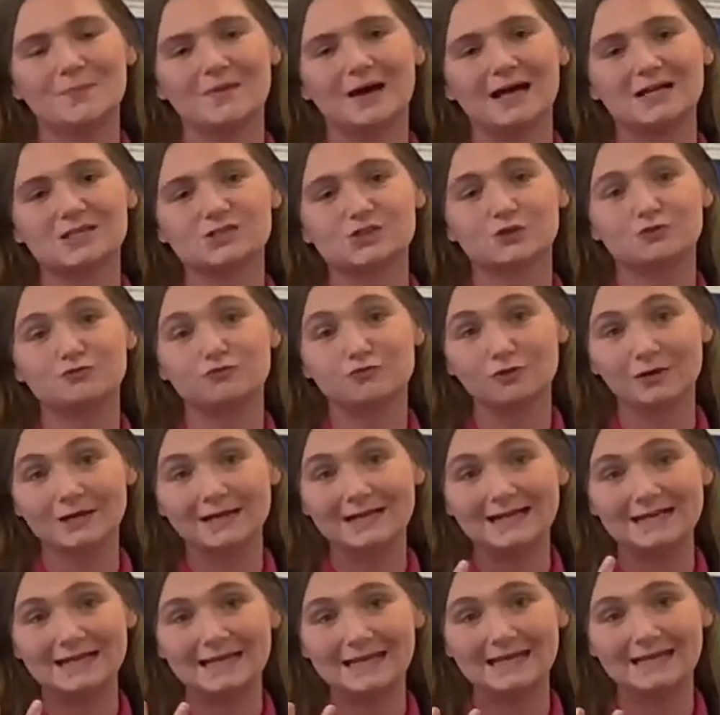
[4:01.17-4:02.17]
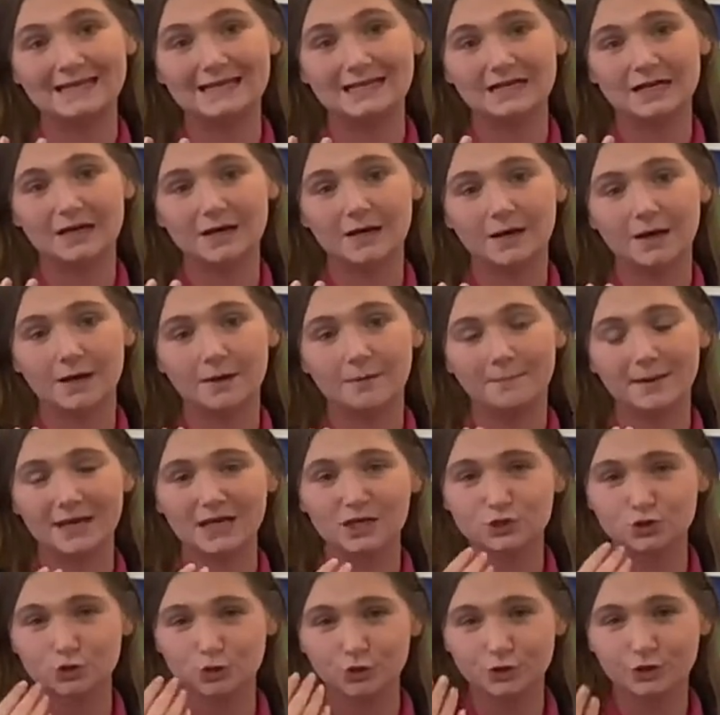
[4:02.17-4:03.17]
So really making
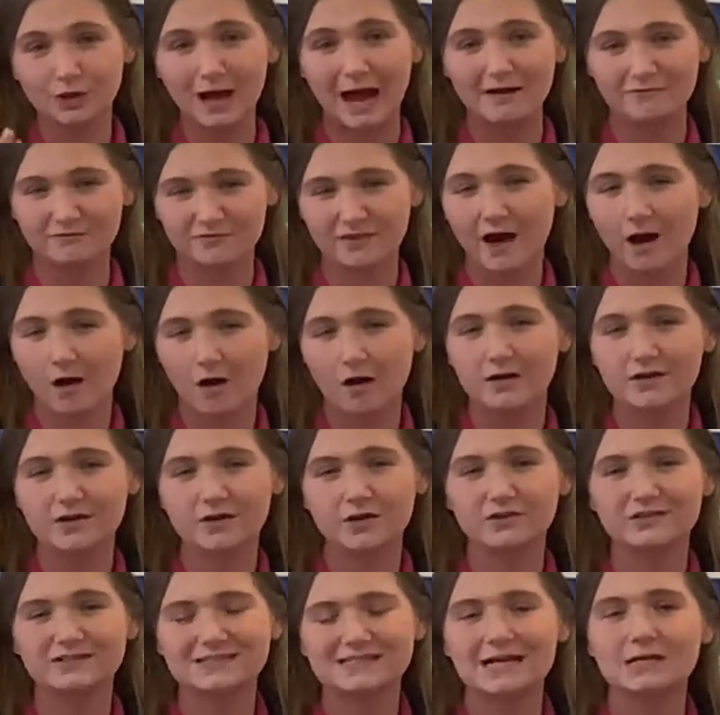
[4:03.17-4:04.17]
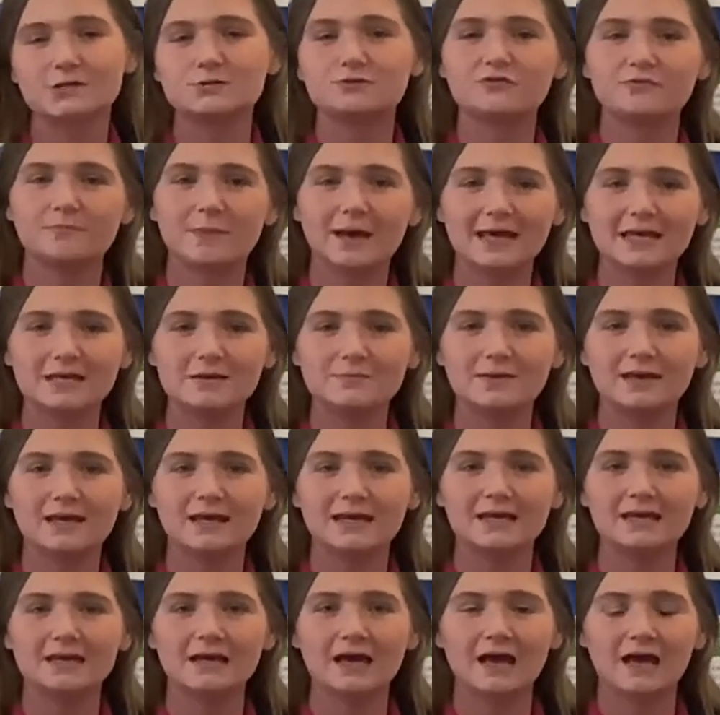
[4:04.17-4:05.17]
sure you have that eye contact with
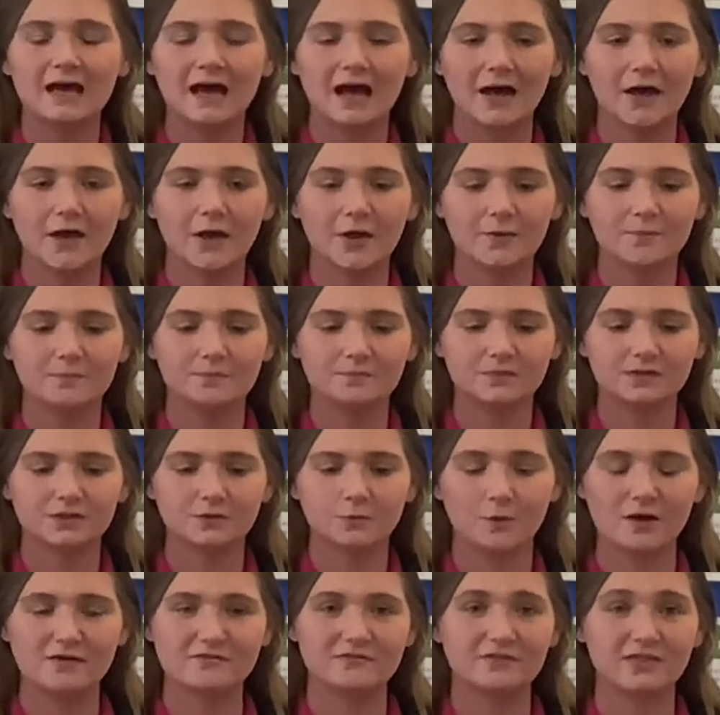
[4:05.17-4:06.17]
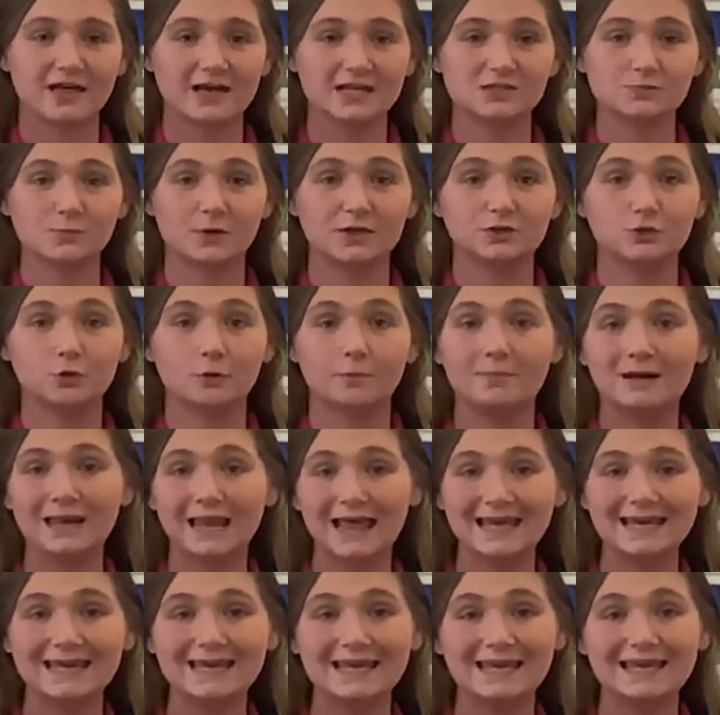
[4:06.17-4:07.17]
baby, whether that's when you're
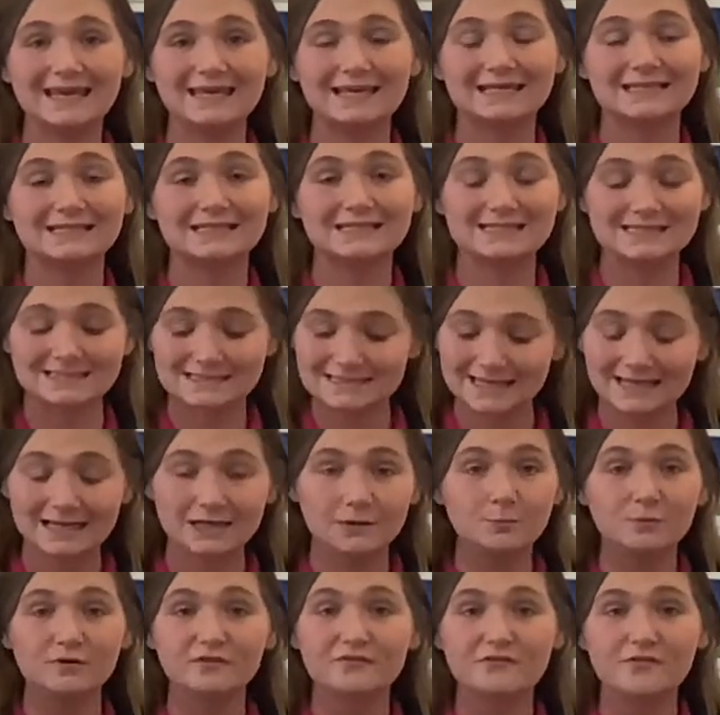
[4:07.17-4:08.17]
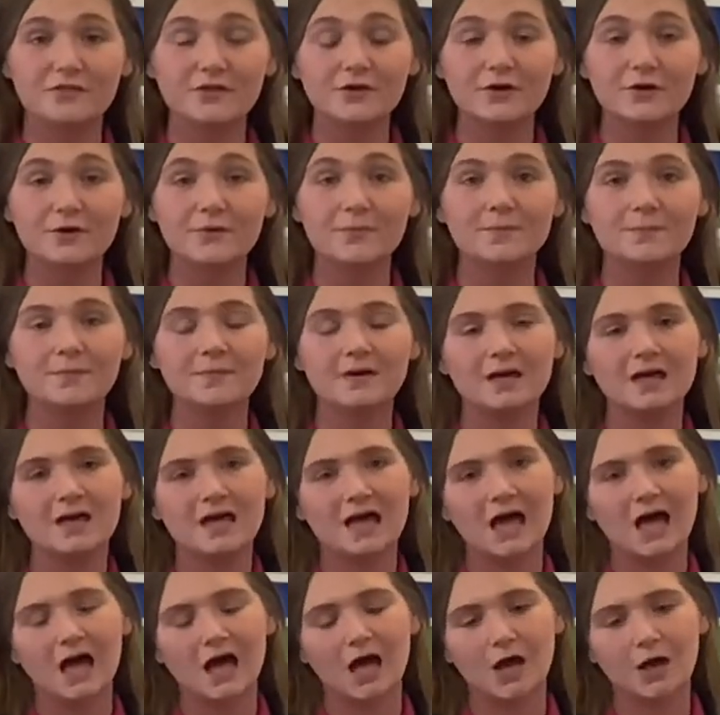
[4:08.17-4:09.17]
playing and singing with them,
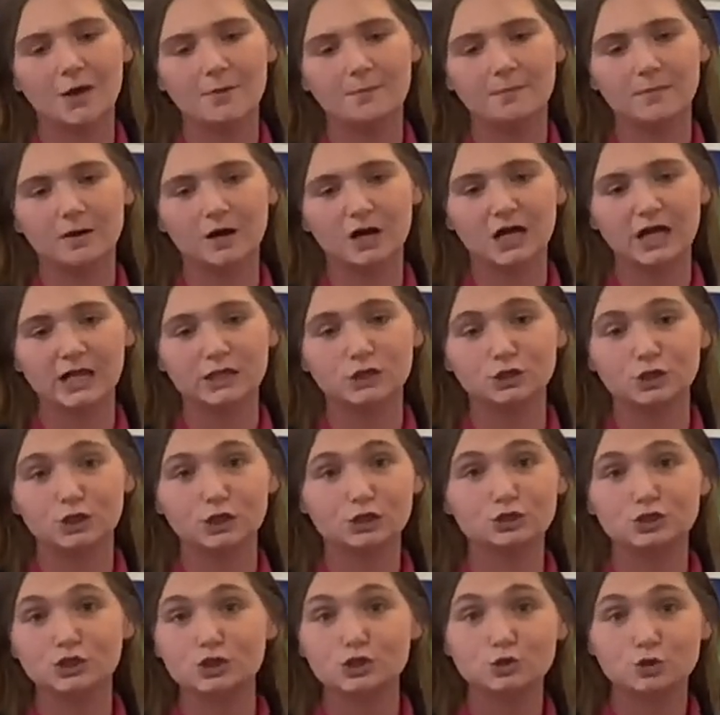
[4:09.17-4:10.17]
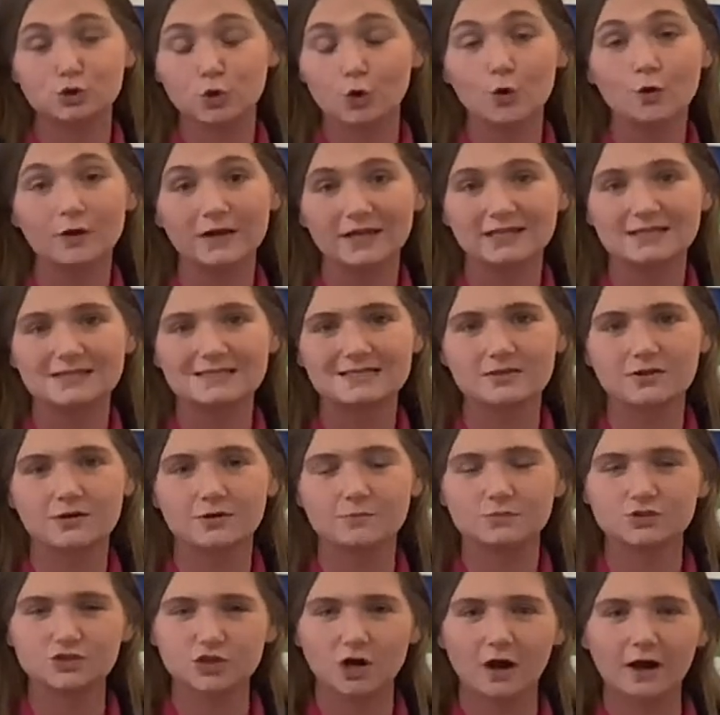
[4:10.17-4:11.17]
and just talking to them,
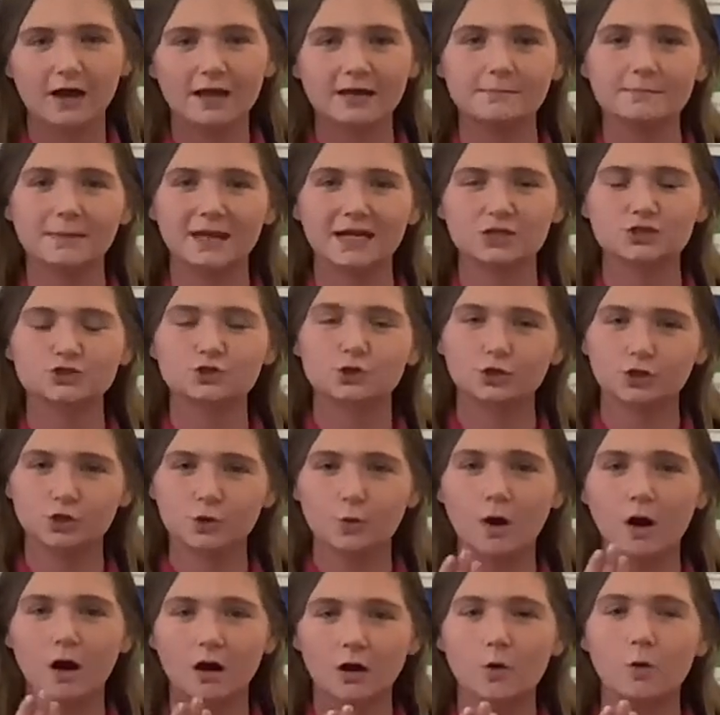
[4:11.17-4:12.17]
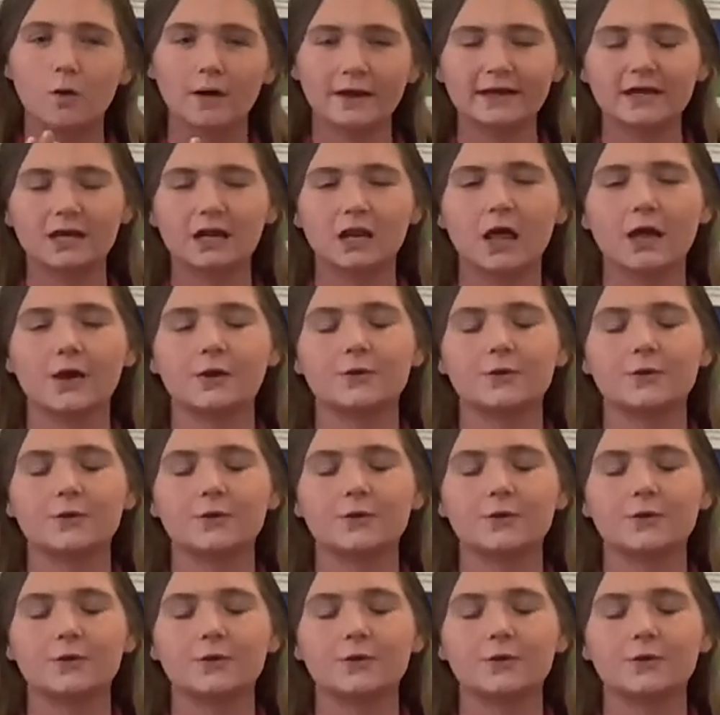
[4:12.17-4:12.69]
try and make sure you are quite close.